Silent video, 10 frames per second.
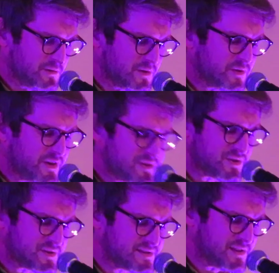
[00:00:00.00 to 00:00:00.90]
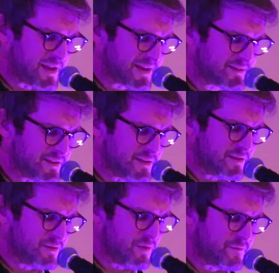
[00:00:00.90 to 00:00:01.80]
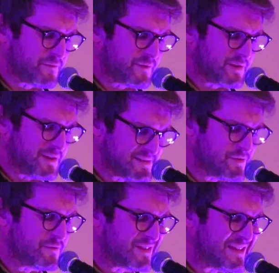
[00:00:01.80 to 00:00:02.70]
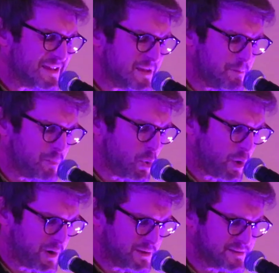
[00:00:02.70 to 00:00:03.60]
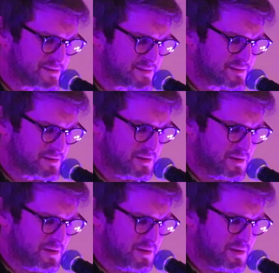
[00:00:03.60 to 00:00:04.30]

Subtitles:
The creature selected is of key importance.